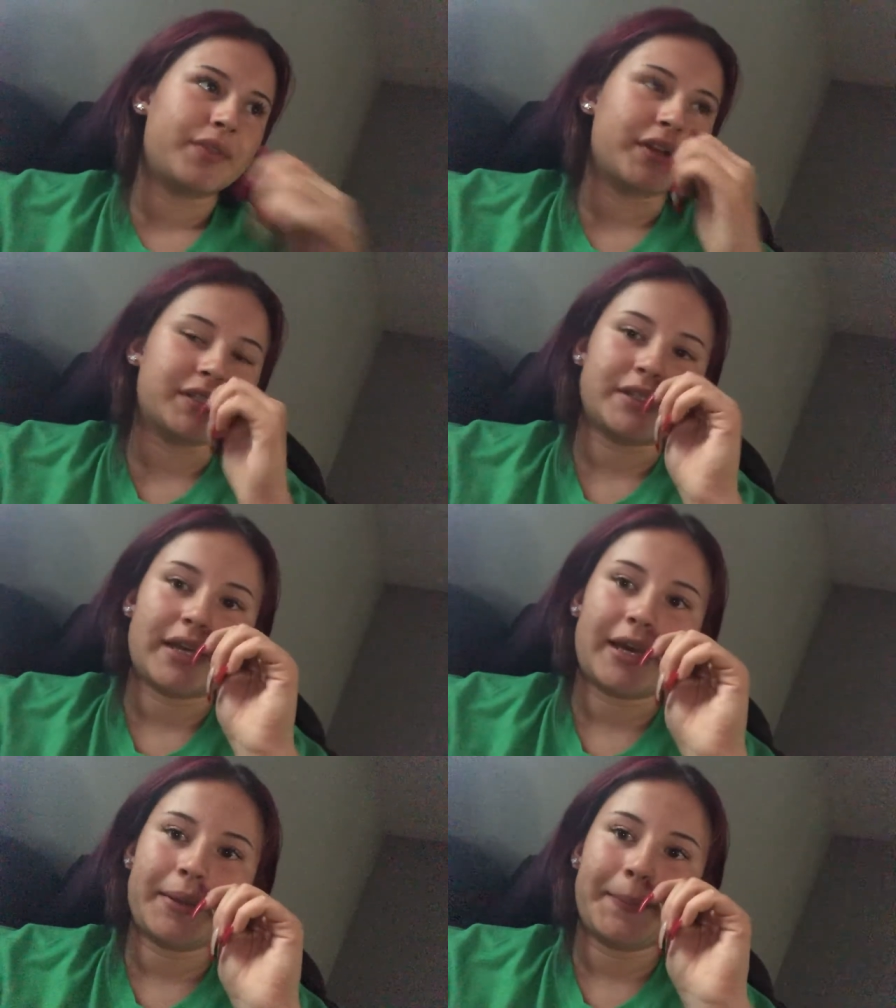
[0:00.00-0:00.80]
there's
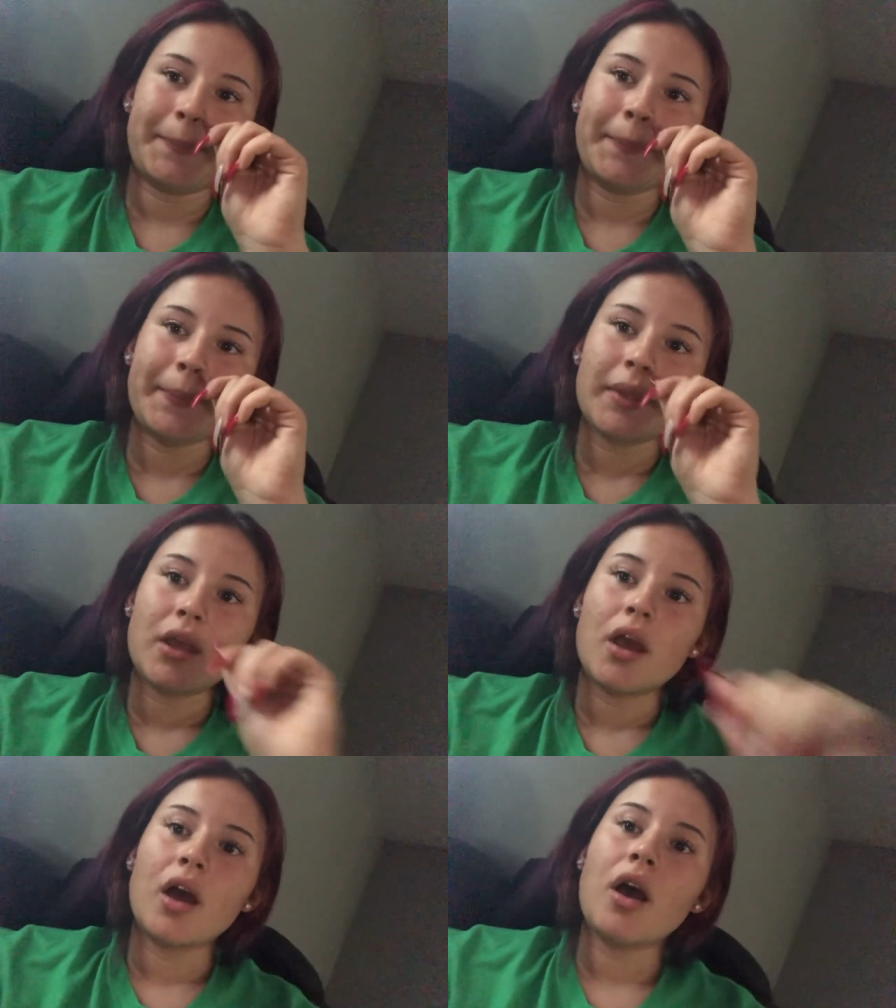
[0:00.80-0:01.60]
that.
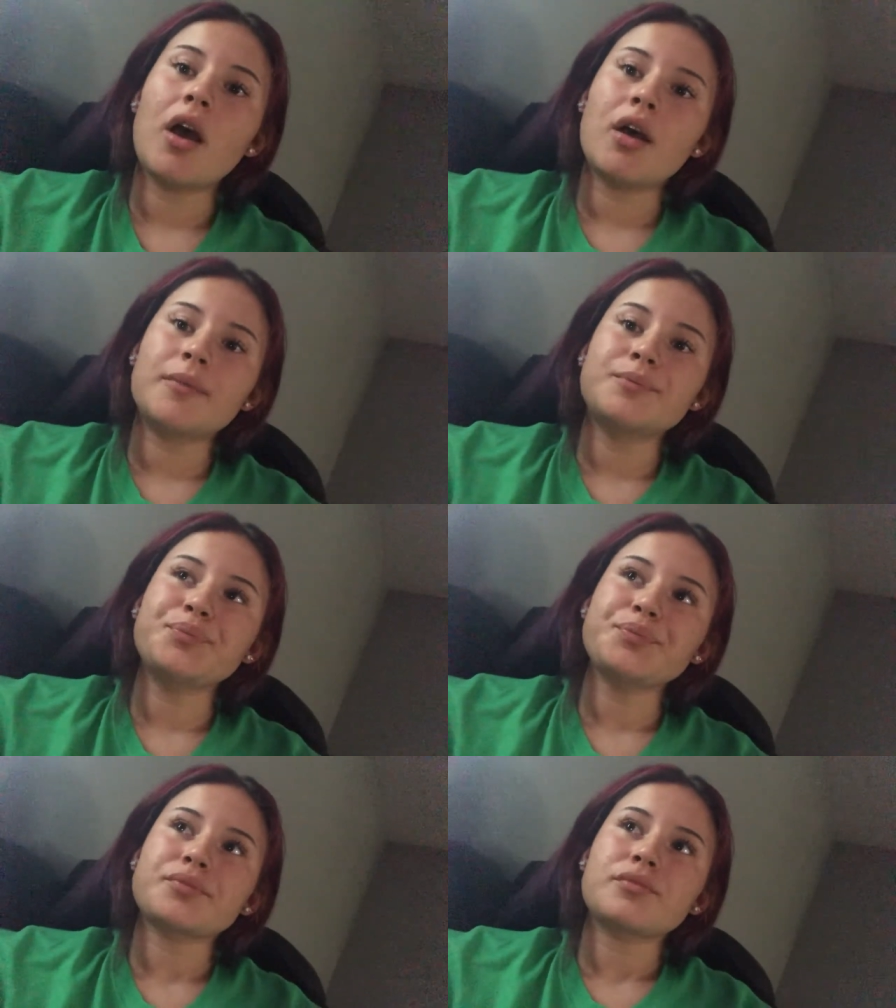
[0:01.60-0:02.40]
Um,
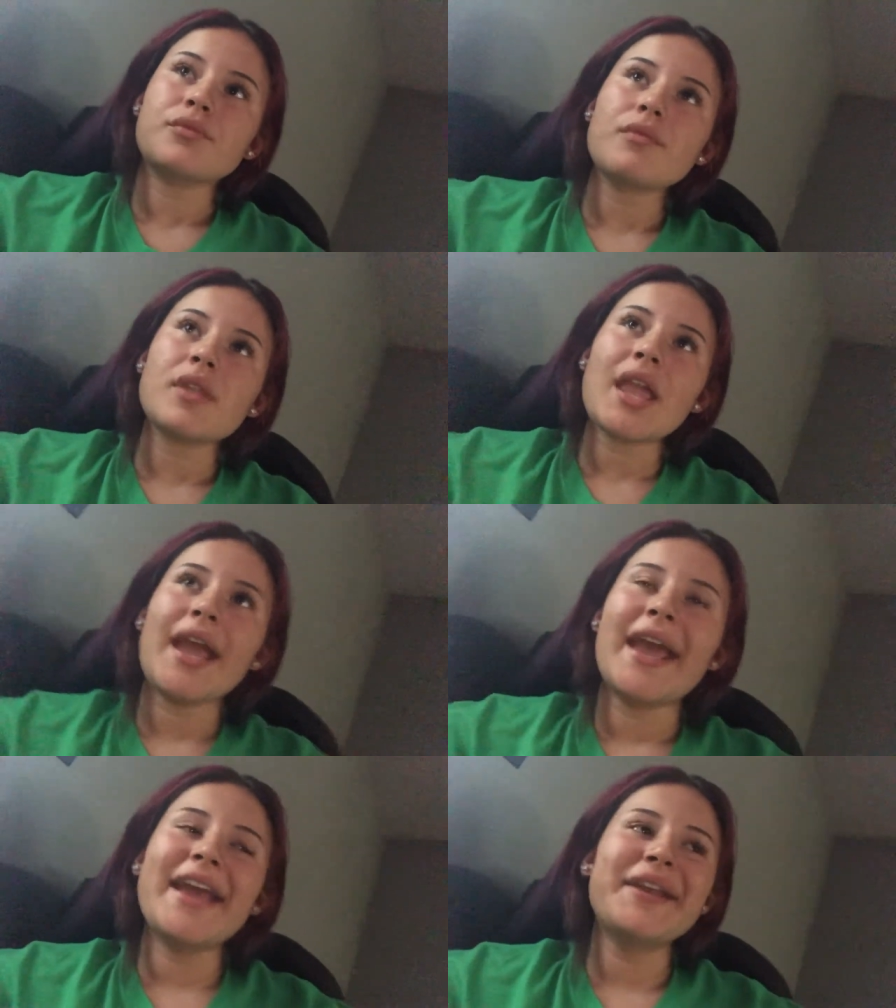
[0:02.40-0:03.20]

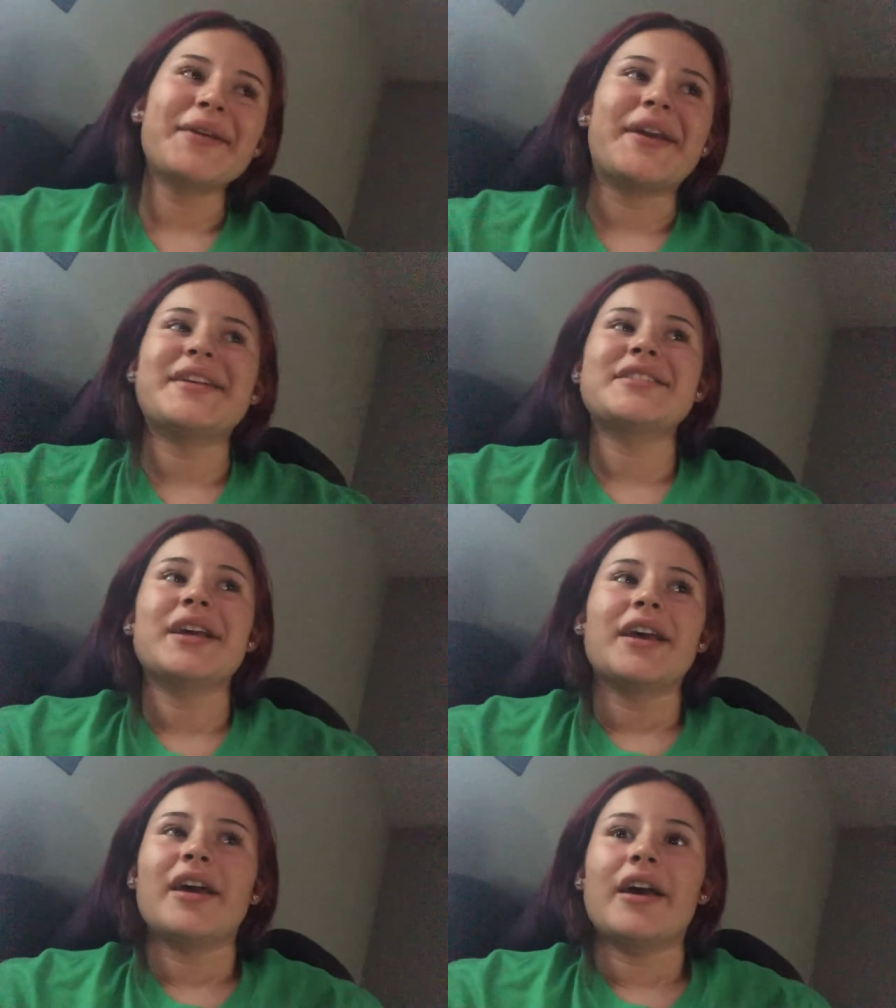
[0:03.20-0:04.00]
anyways,
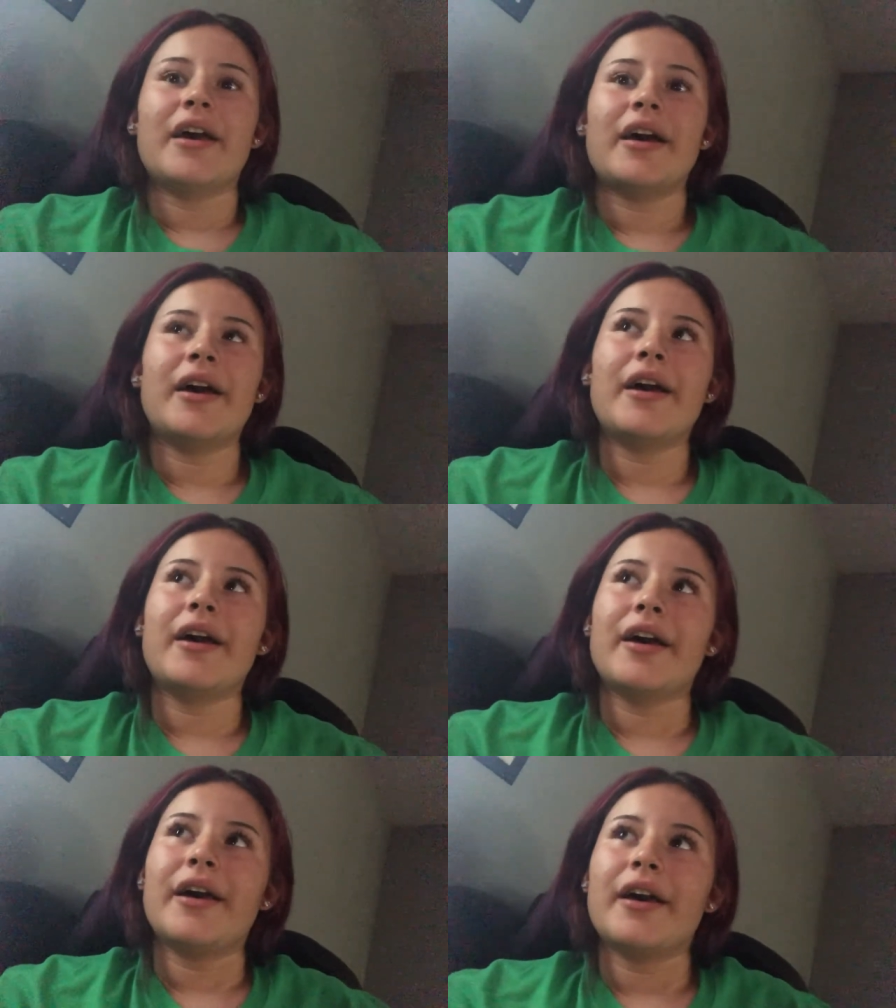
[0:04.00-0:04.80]

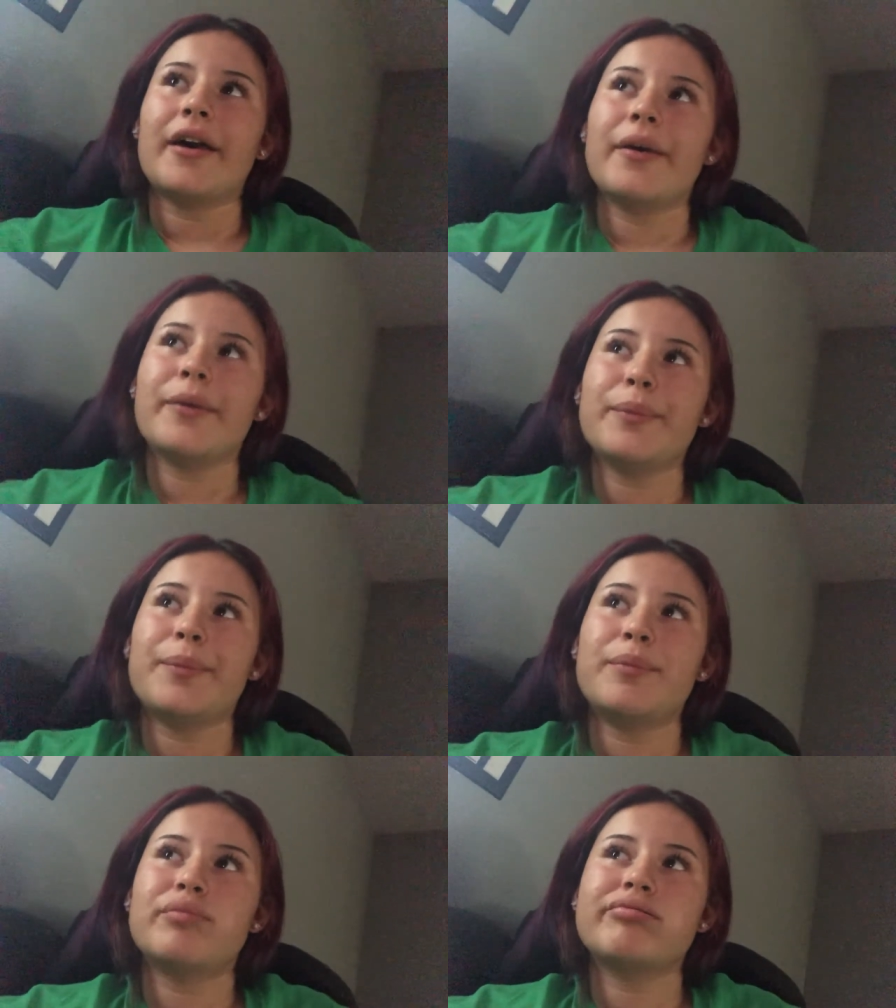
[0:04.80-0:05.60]
uh,
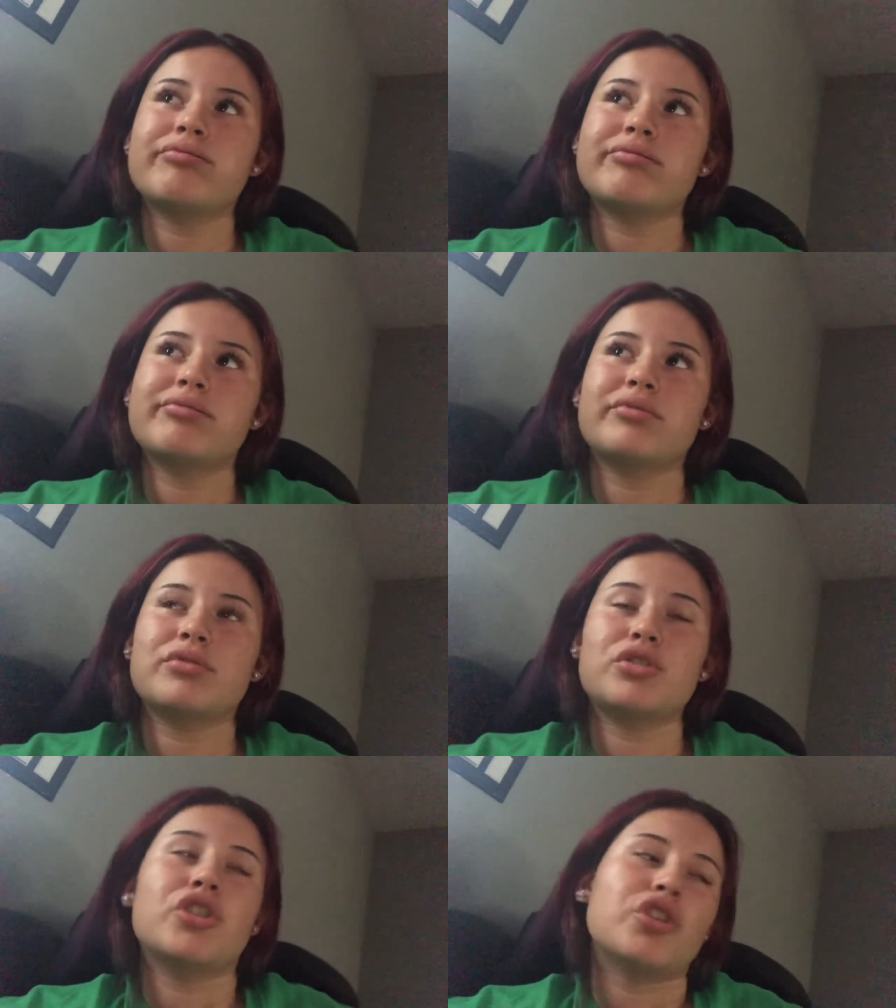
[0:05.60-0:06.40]

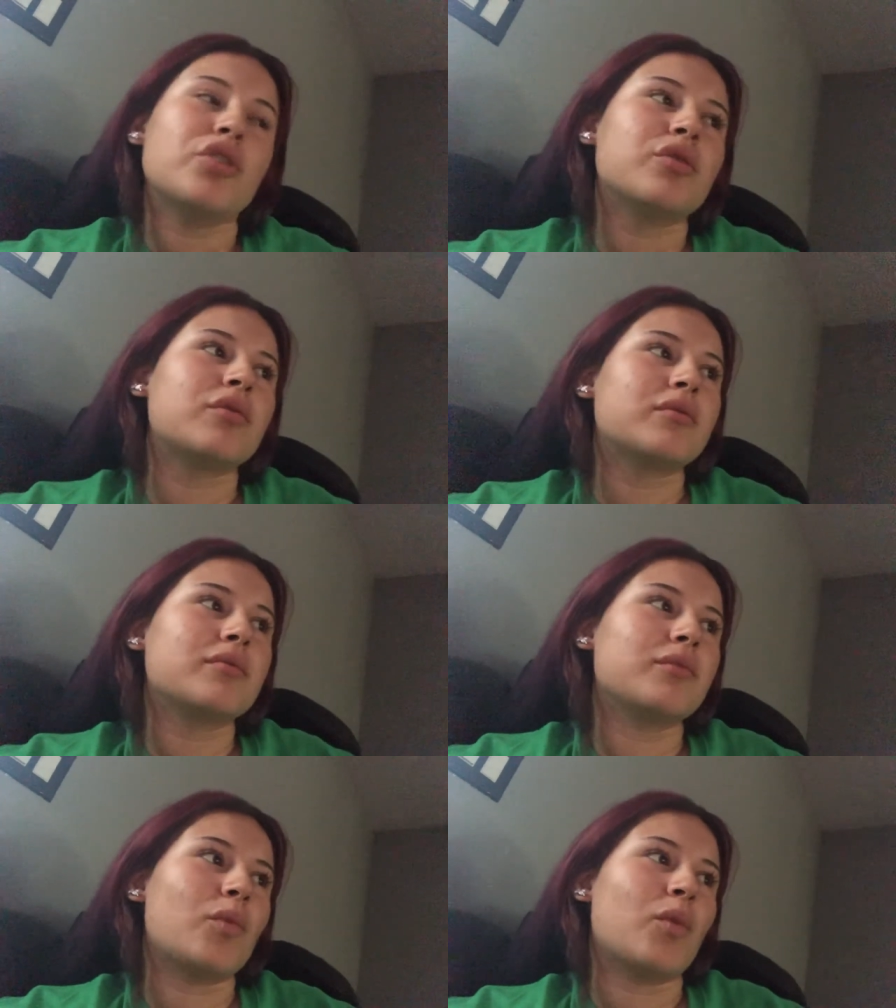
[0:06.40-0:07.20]
shoot,
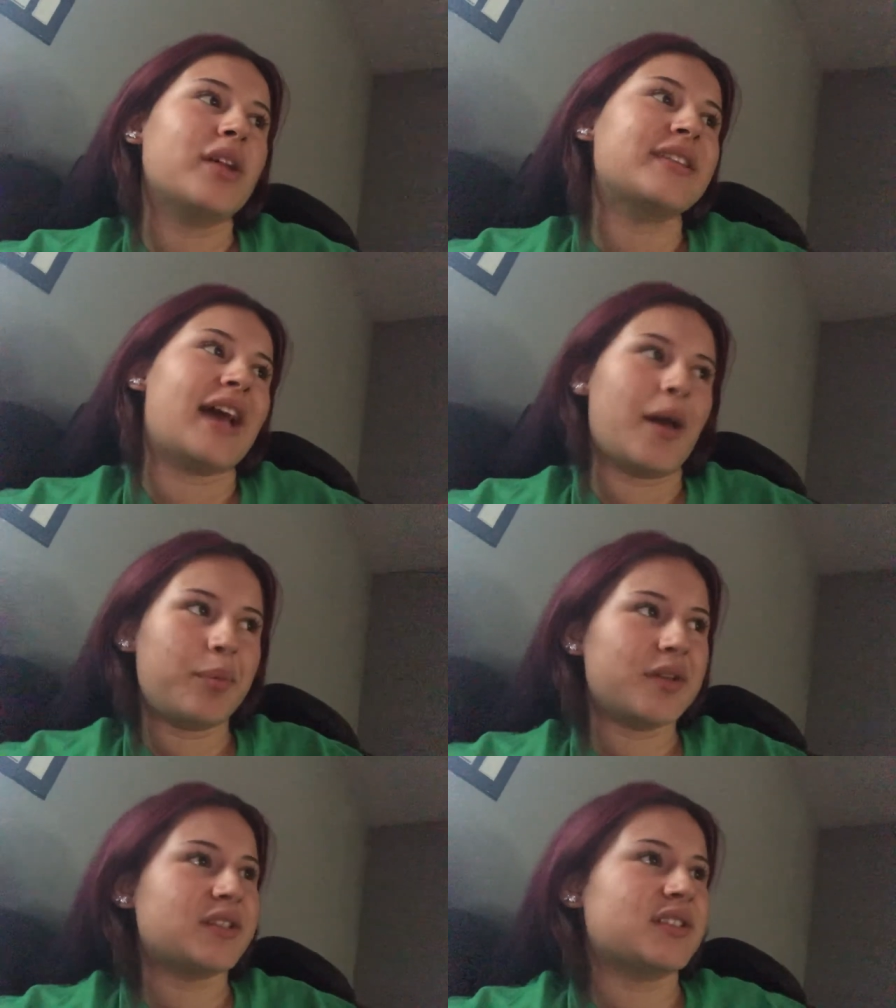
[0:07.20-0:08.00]
what's
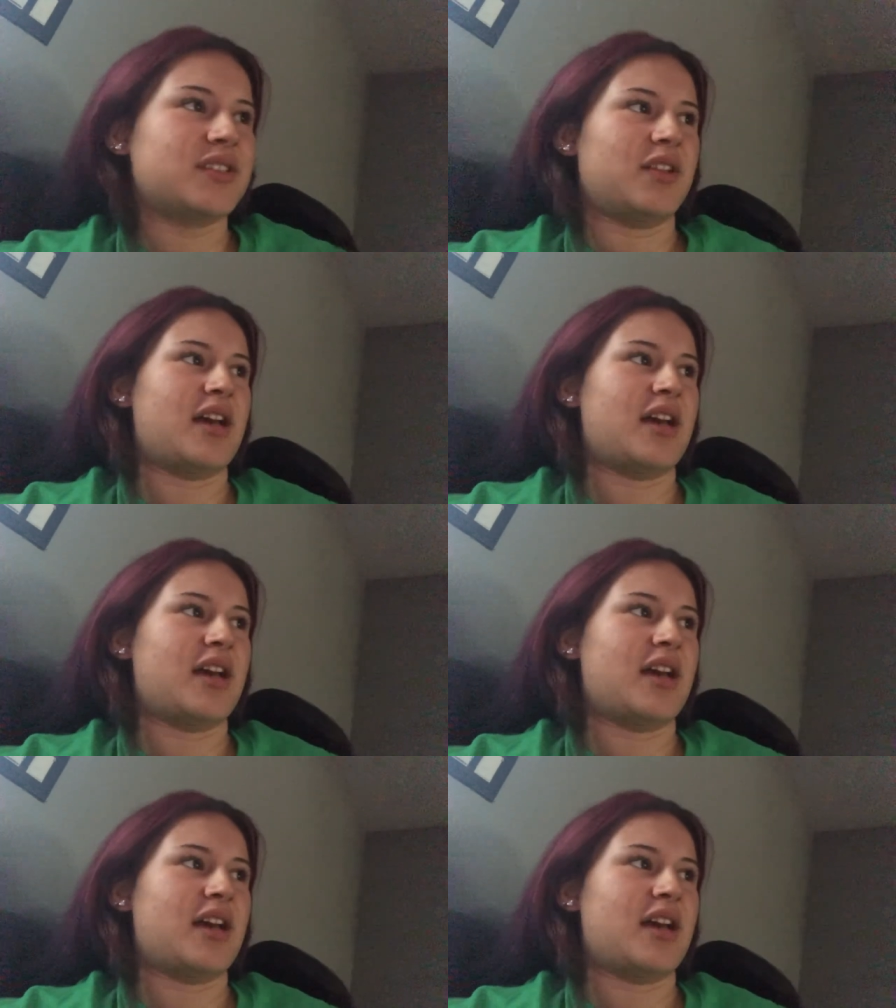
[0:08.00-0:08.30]
happened since the